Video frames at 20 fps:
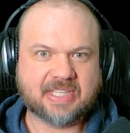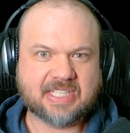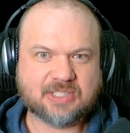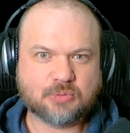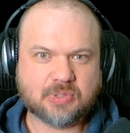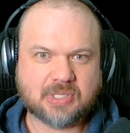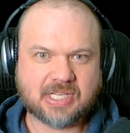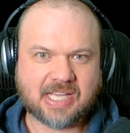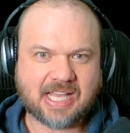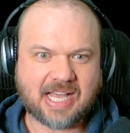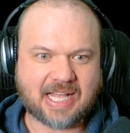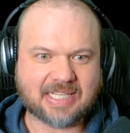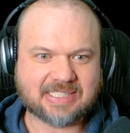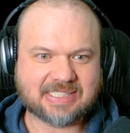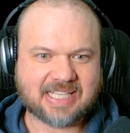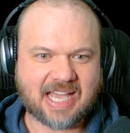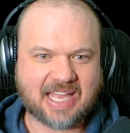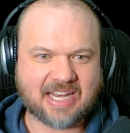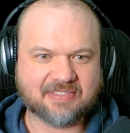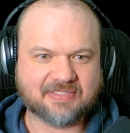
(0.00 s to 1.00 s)
This one
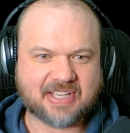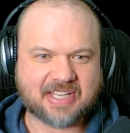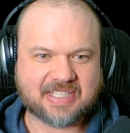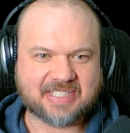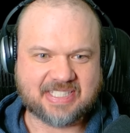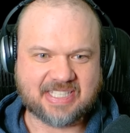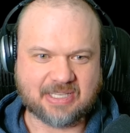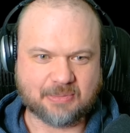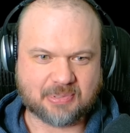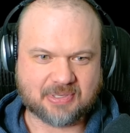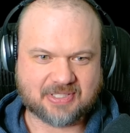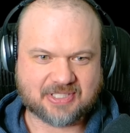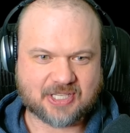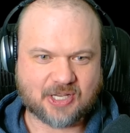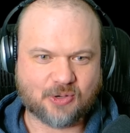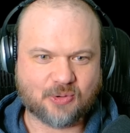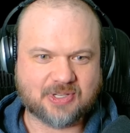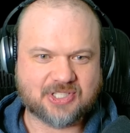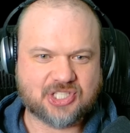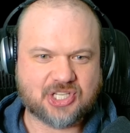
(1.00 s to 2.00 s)
got kind of deep.
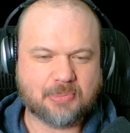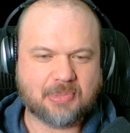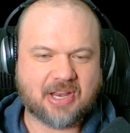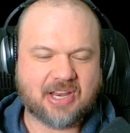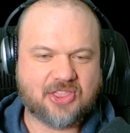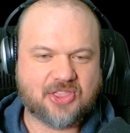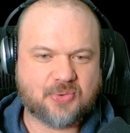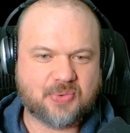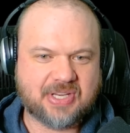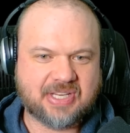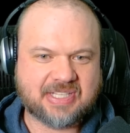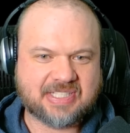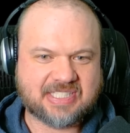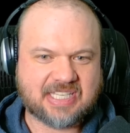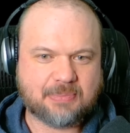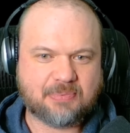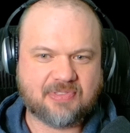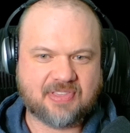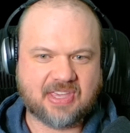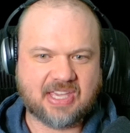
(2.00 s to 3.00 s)
So Gemini 3
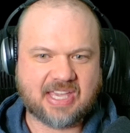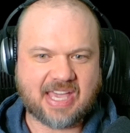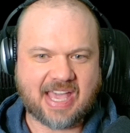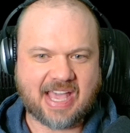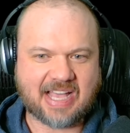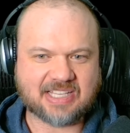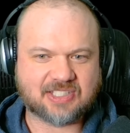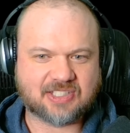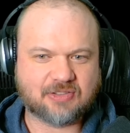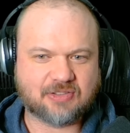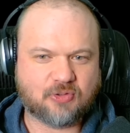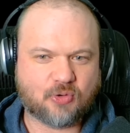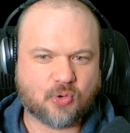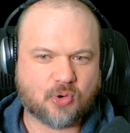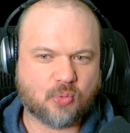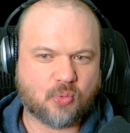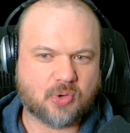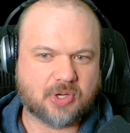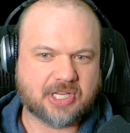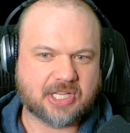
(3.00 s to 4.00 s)
DeepThink asked
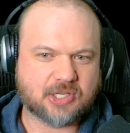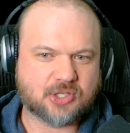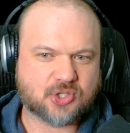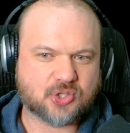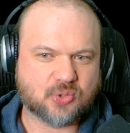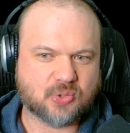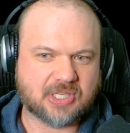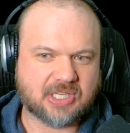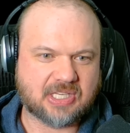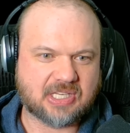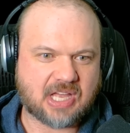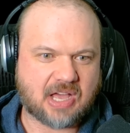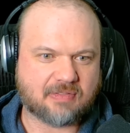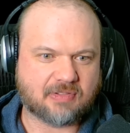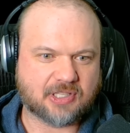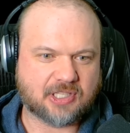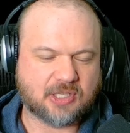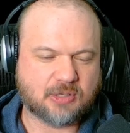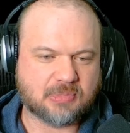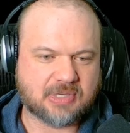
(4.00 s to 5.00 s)
for one truly
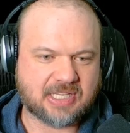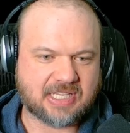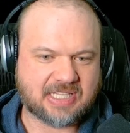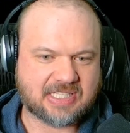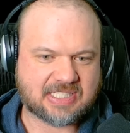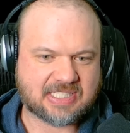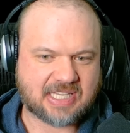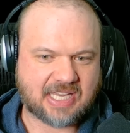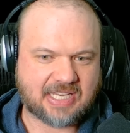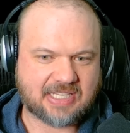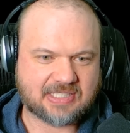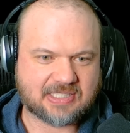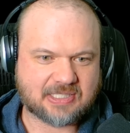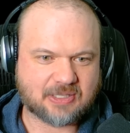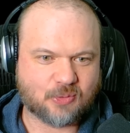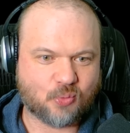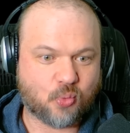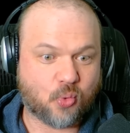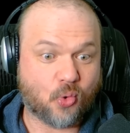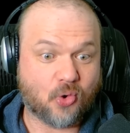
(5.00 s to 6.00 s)
novel human insight.
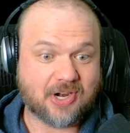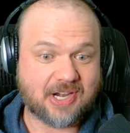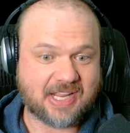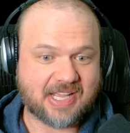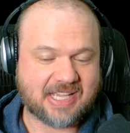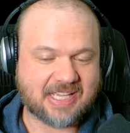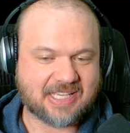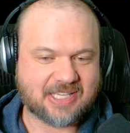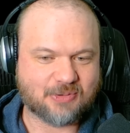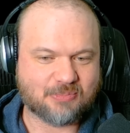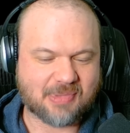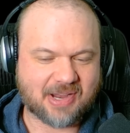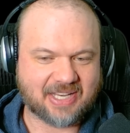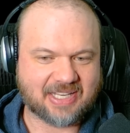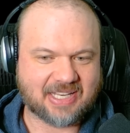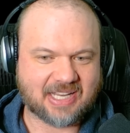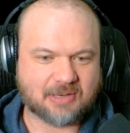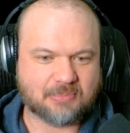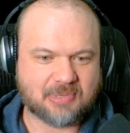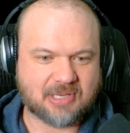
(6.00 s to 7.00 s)
warning, you
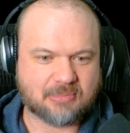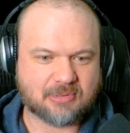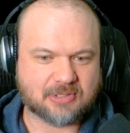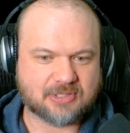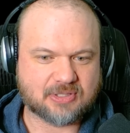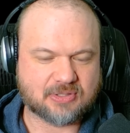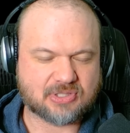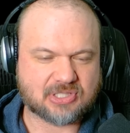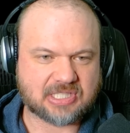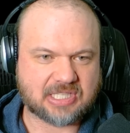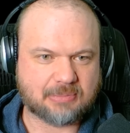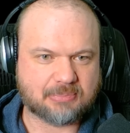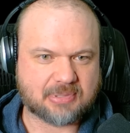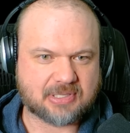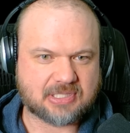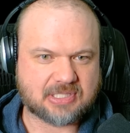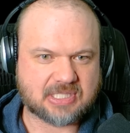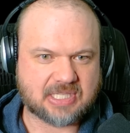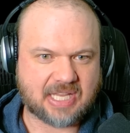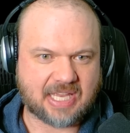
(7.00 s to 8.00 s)
might not be able to sleep
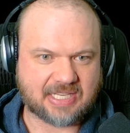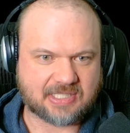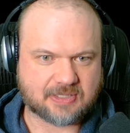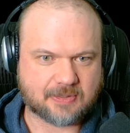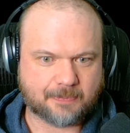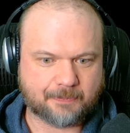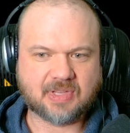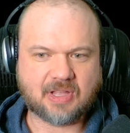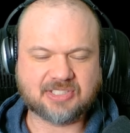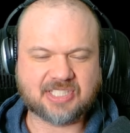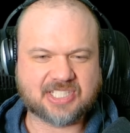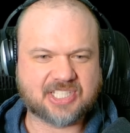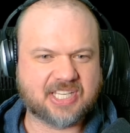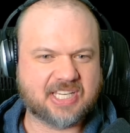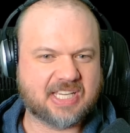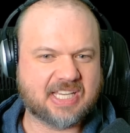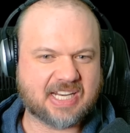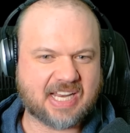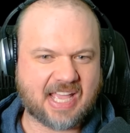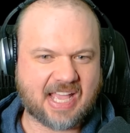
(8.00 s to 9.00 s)
tonight. I was
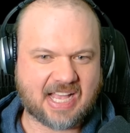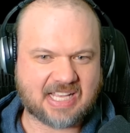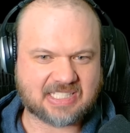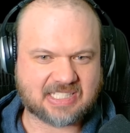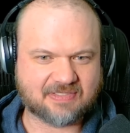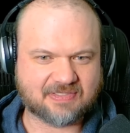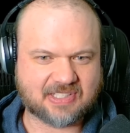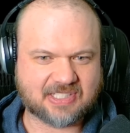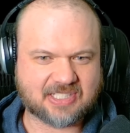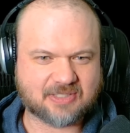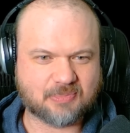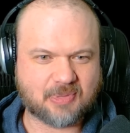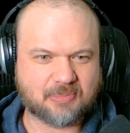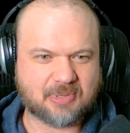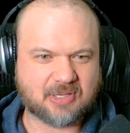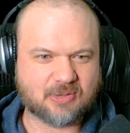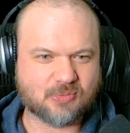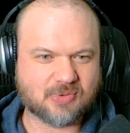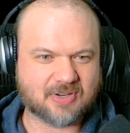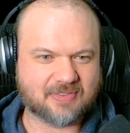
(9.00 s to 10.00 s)
actually going to ask if this is
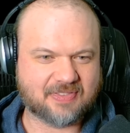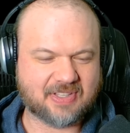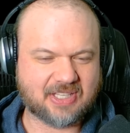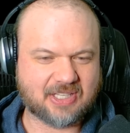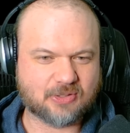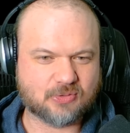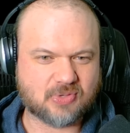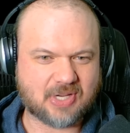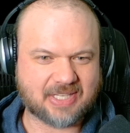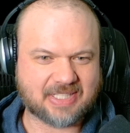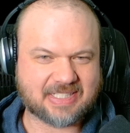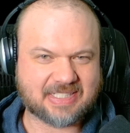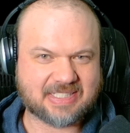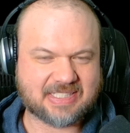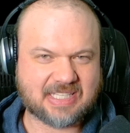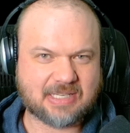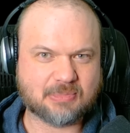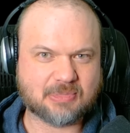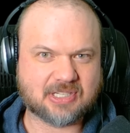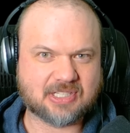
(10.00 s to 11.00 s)
maybe one of the red
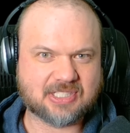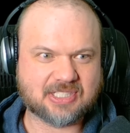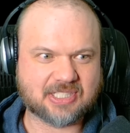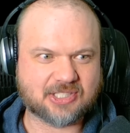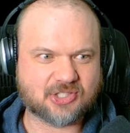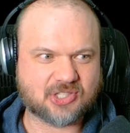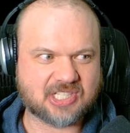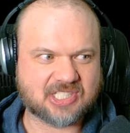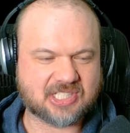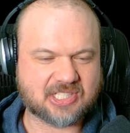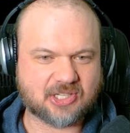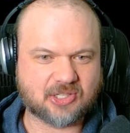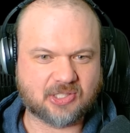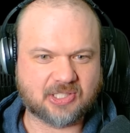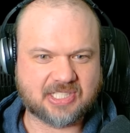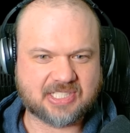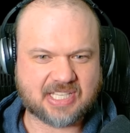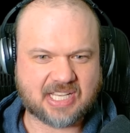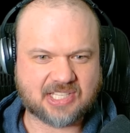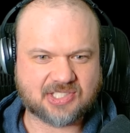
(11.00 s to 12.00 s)
teamers, the trusted
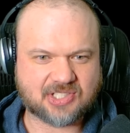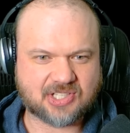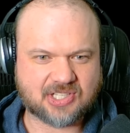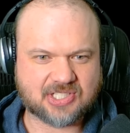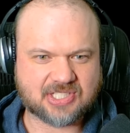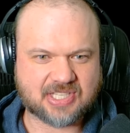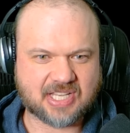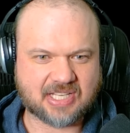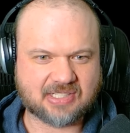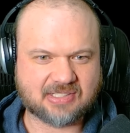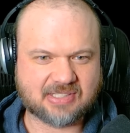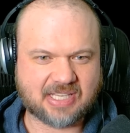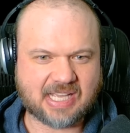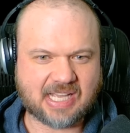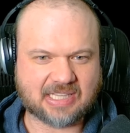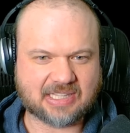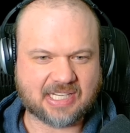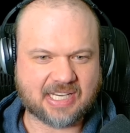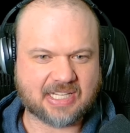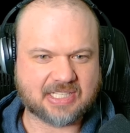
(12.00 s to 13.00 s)
early testers that they
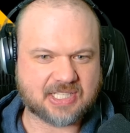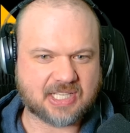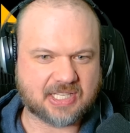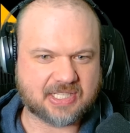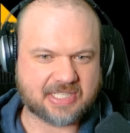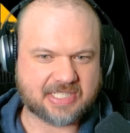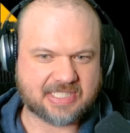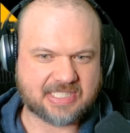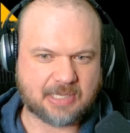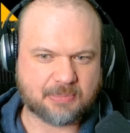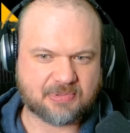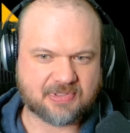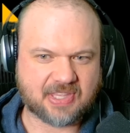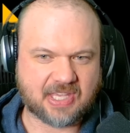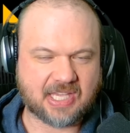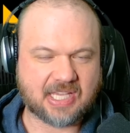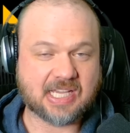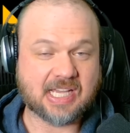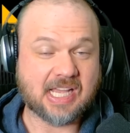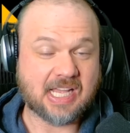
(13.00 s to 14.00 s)
got their hands on
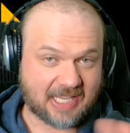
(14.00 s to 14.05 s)
DeepThink.